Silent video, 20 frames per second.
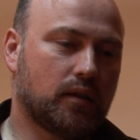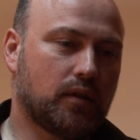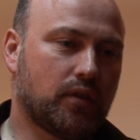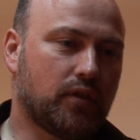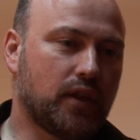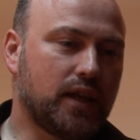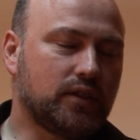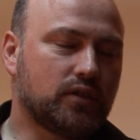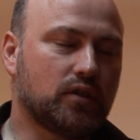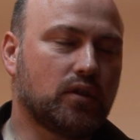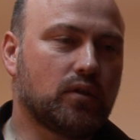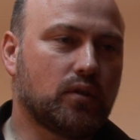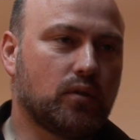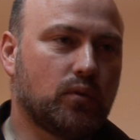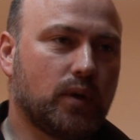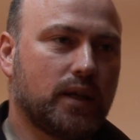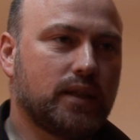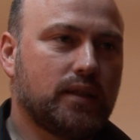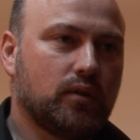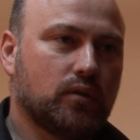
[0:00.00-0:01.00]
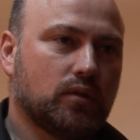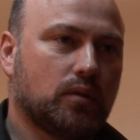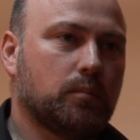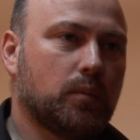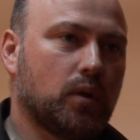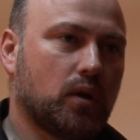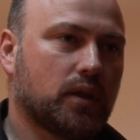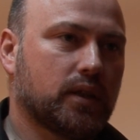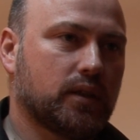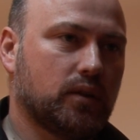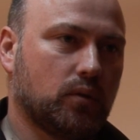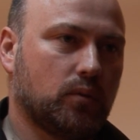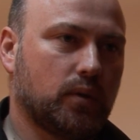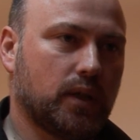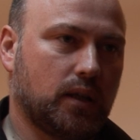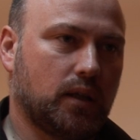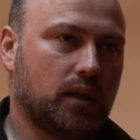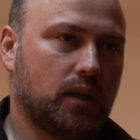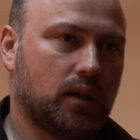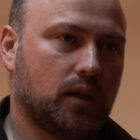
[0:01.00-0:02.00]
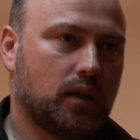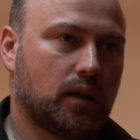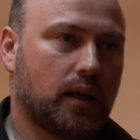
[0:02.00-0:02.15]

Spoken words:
things are already on the market already,